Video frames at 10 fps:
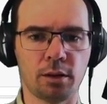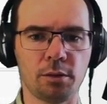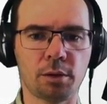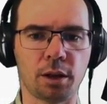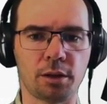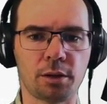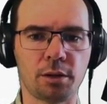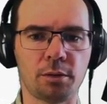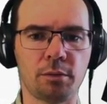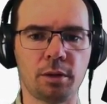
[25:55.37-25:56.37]
Okay,
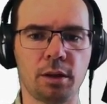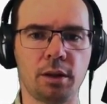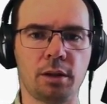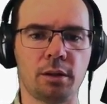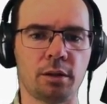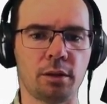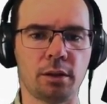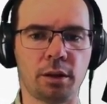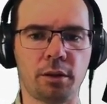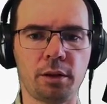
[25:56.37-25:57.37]
so
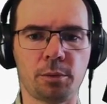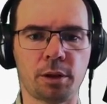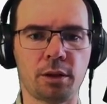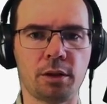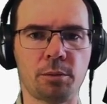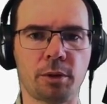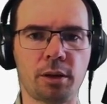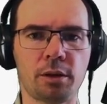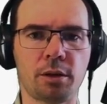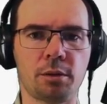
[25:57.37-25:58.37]
I think we're done with
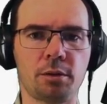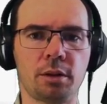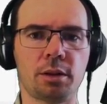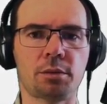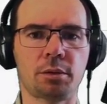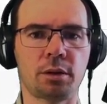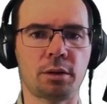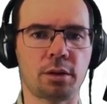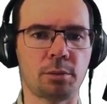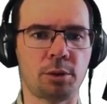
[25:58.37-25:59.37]
that code. Let's run
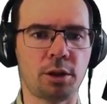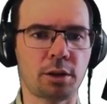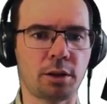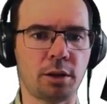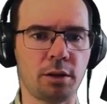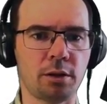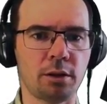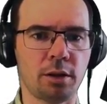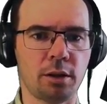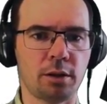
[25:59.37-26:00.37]
some checks here.
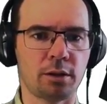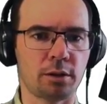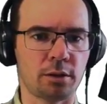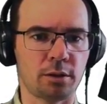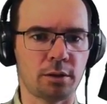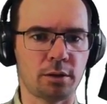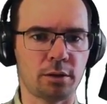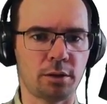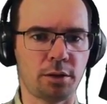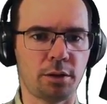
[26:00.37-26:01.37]

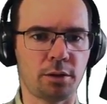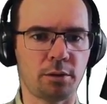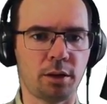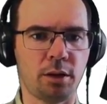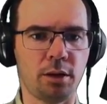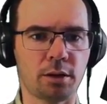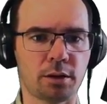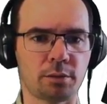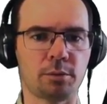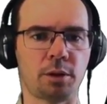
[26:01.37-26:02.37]
So
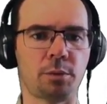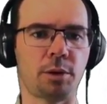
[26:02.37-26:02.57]
here, what are we